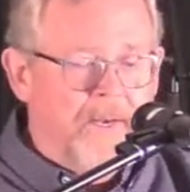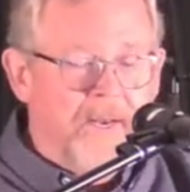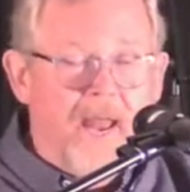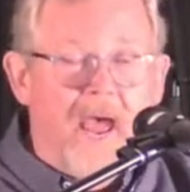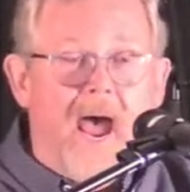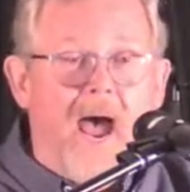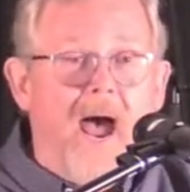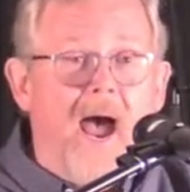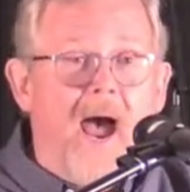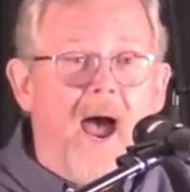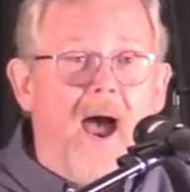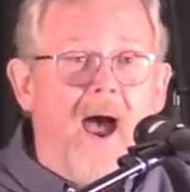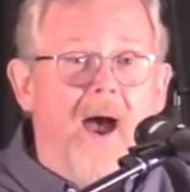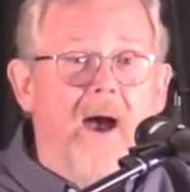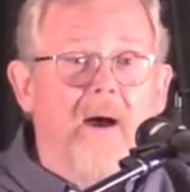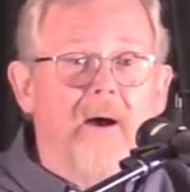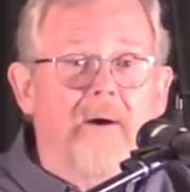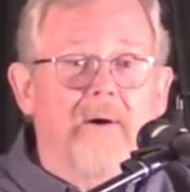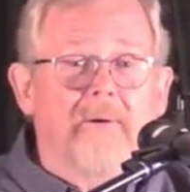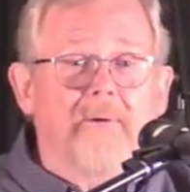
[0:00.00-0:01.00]

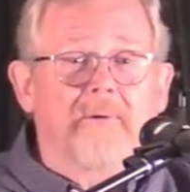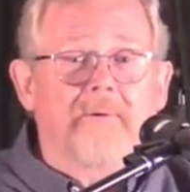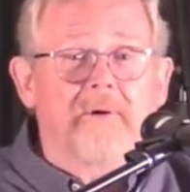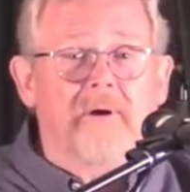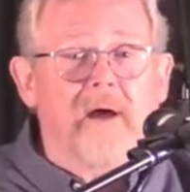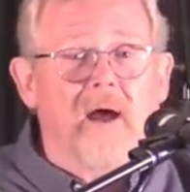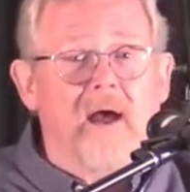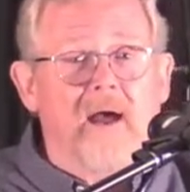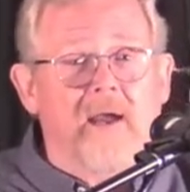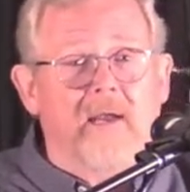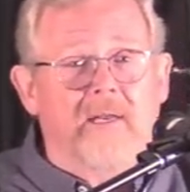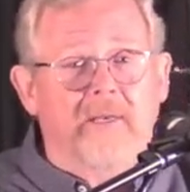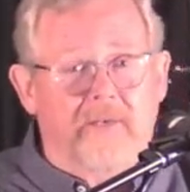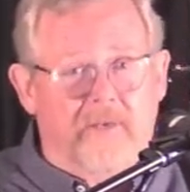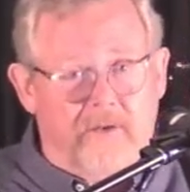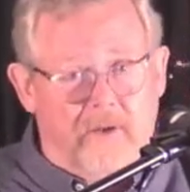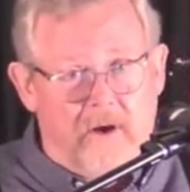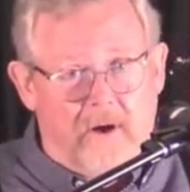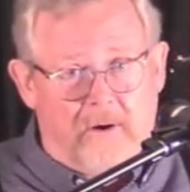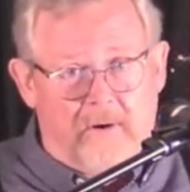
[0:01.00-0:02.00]
Now I
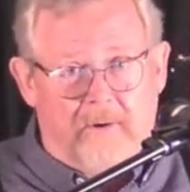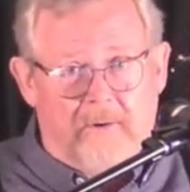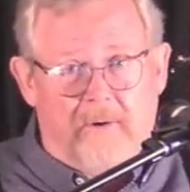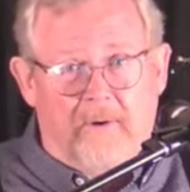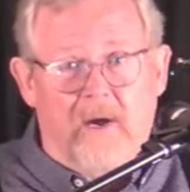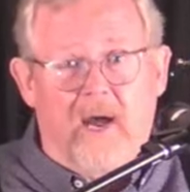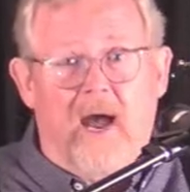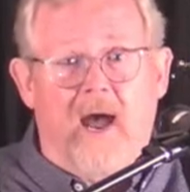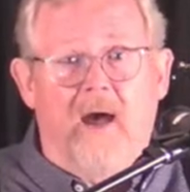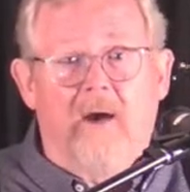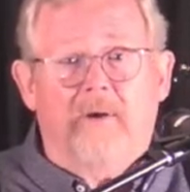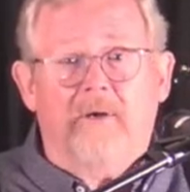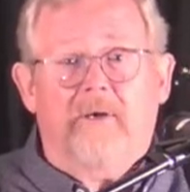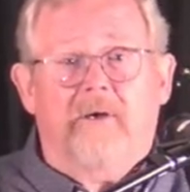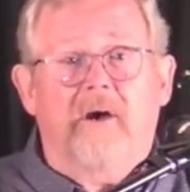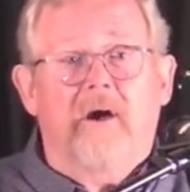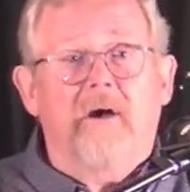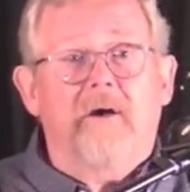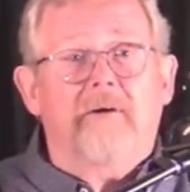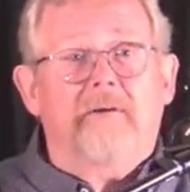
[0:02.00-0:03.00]
know how
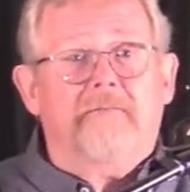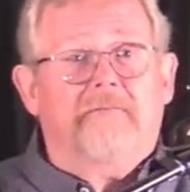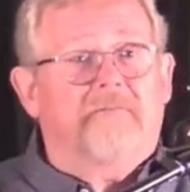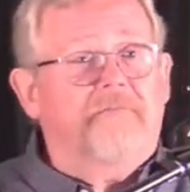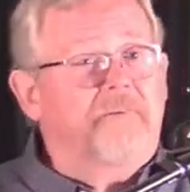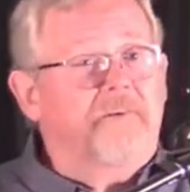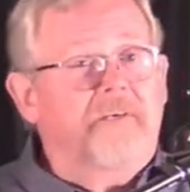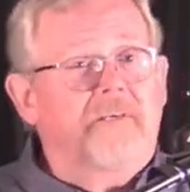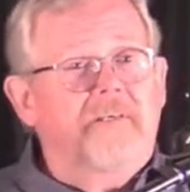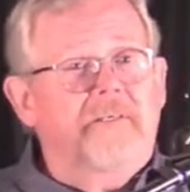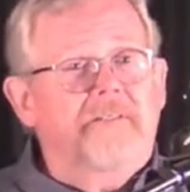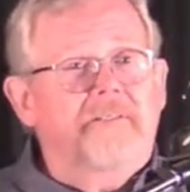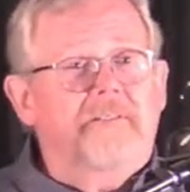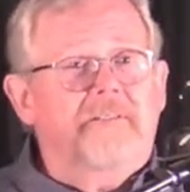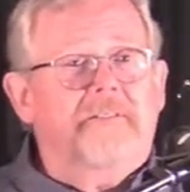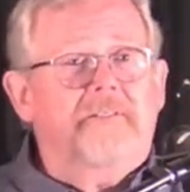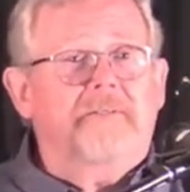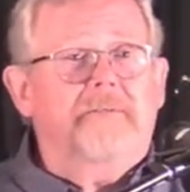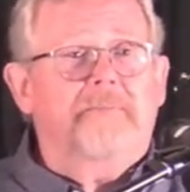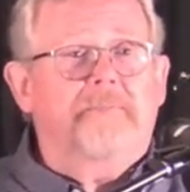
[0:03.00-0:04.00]
God
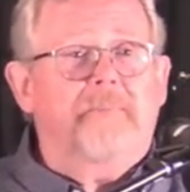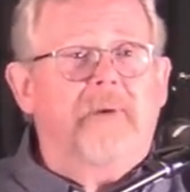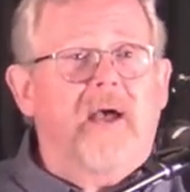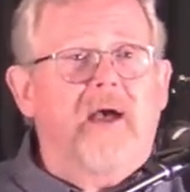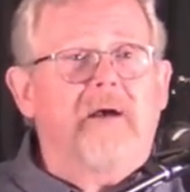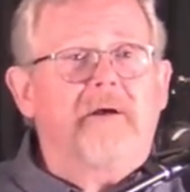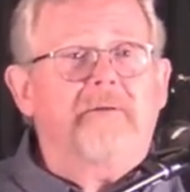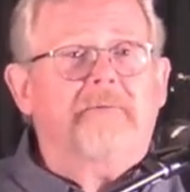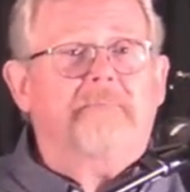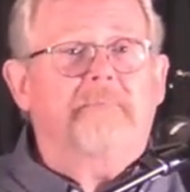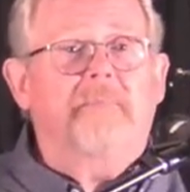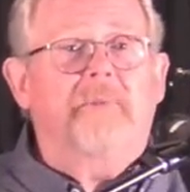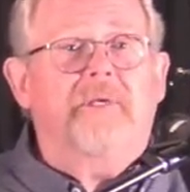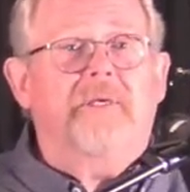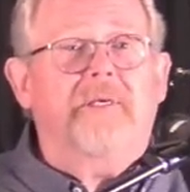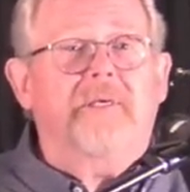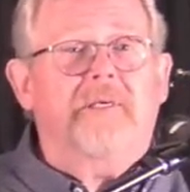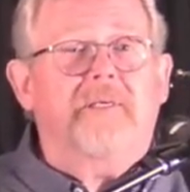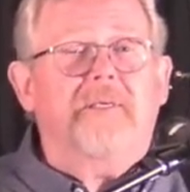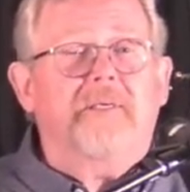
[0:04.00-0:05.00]
feels about
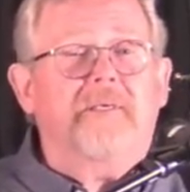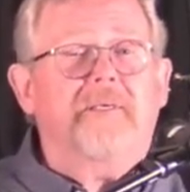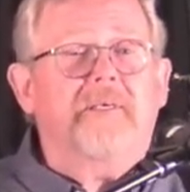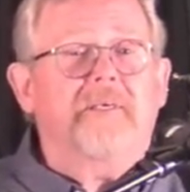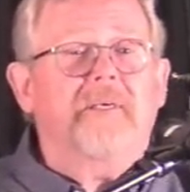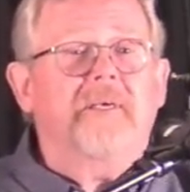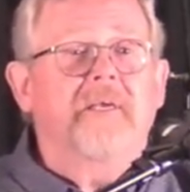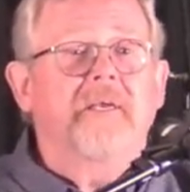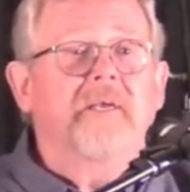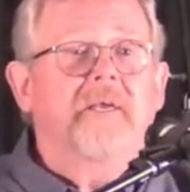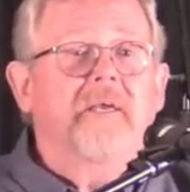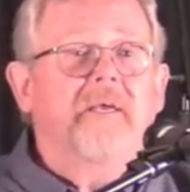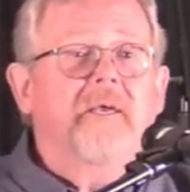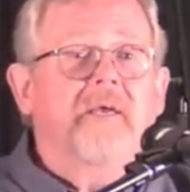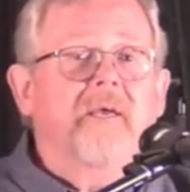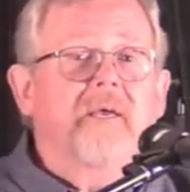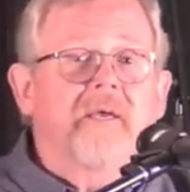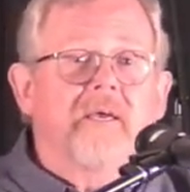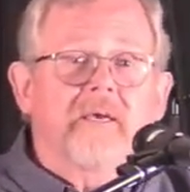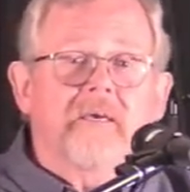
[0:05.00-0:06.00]
me,
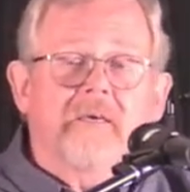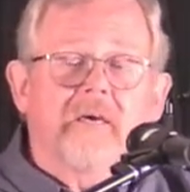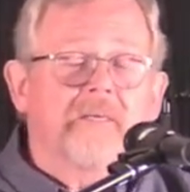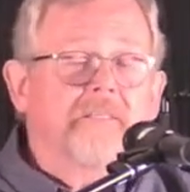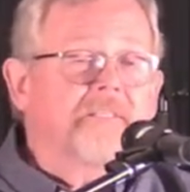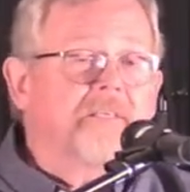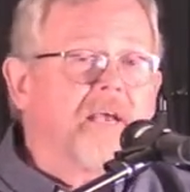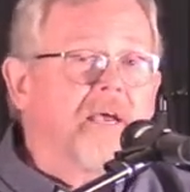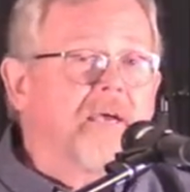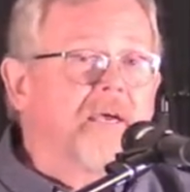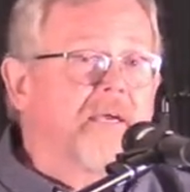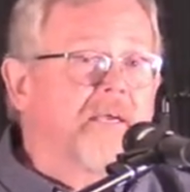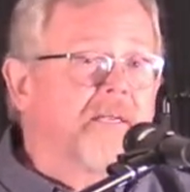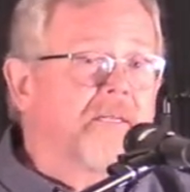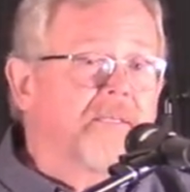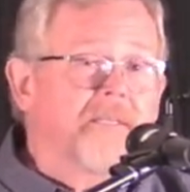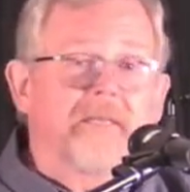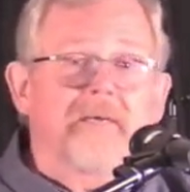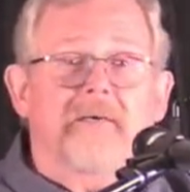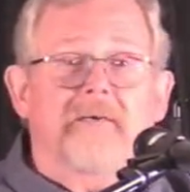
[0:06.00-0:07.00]
cause I
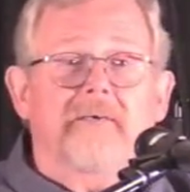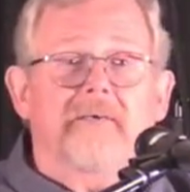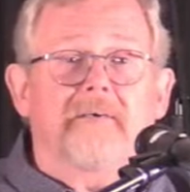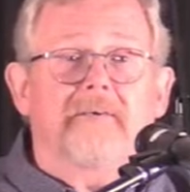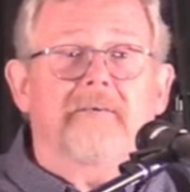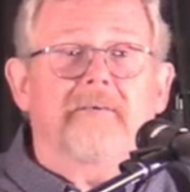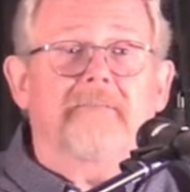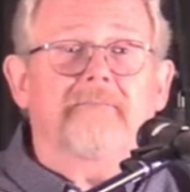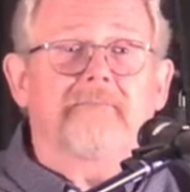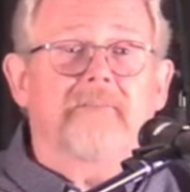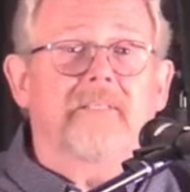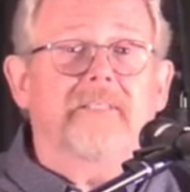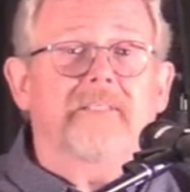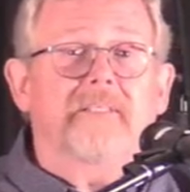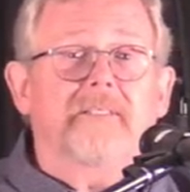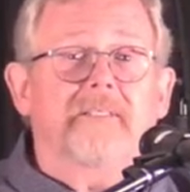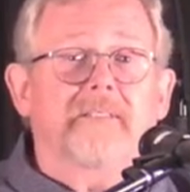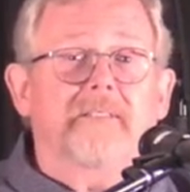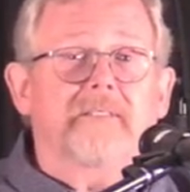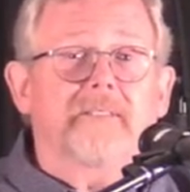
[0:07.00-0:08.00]
love
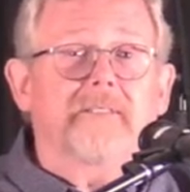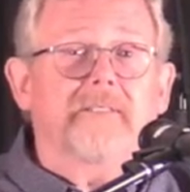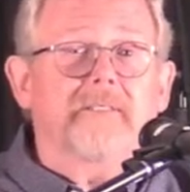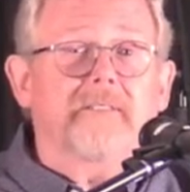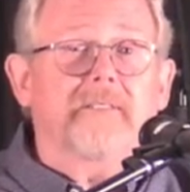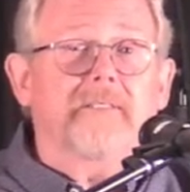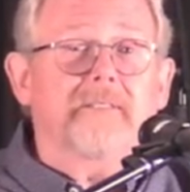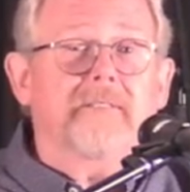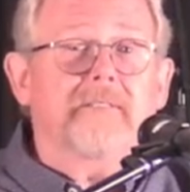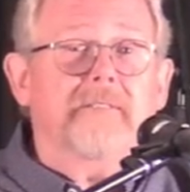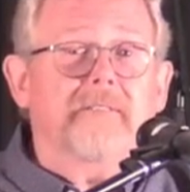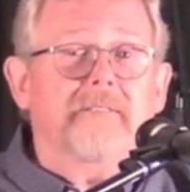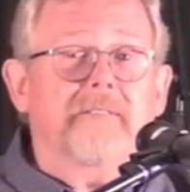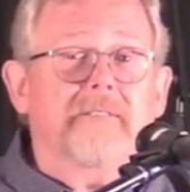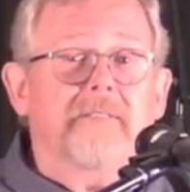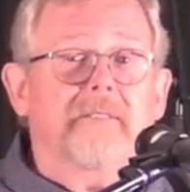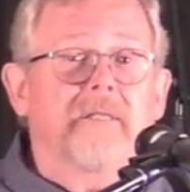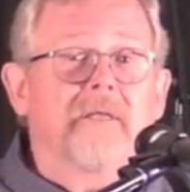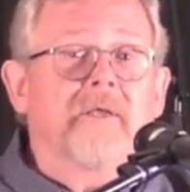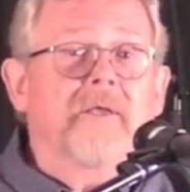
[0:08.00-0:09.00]

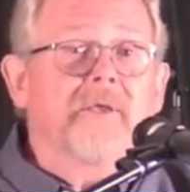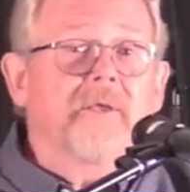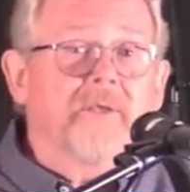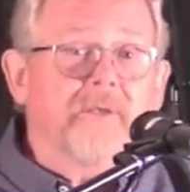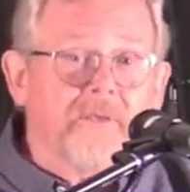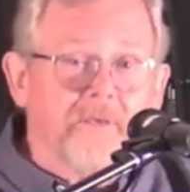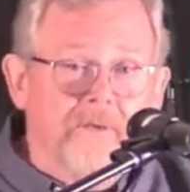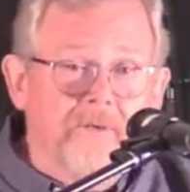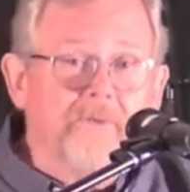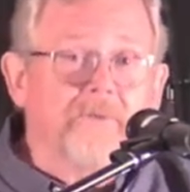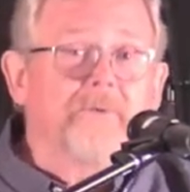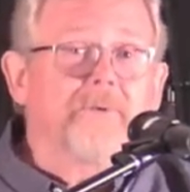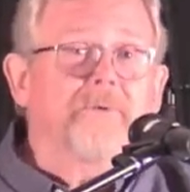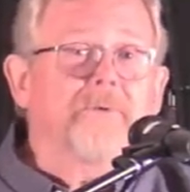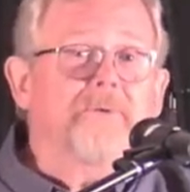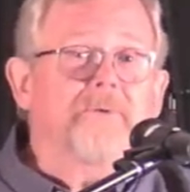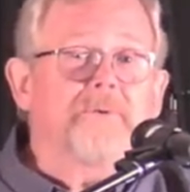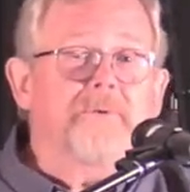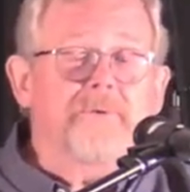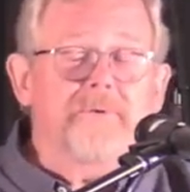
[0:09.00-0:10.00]
little
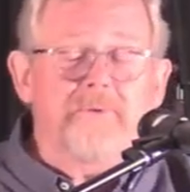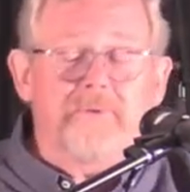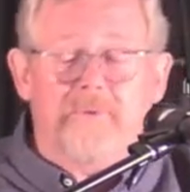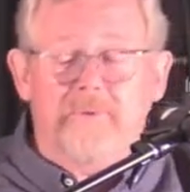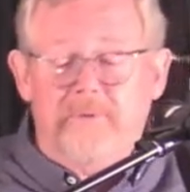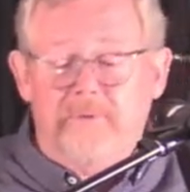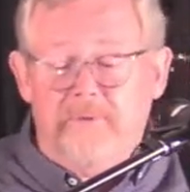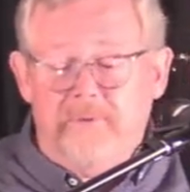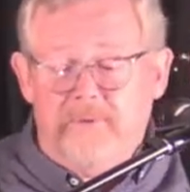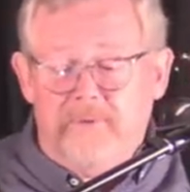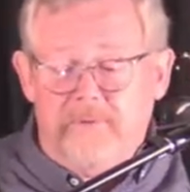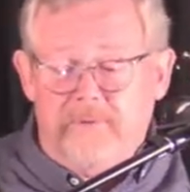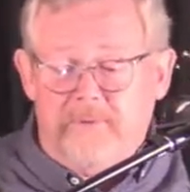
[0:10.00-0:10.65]
you.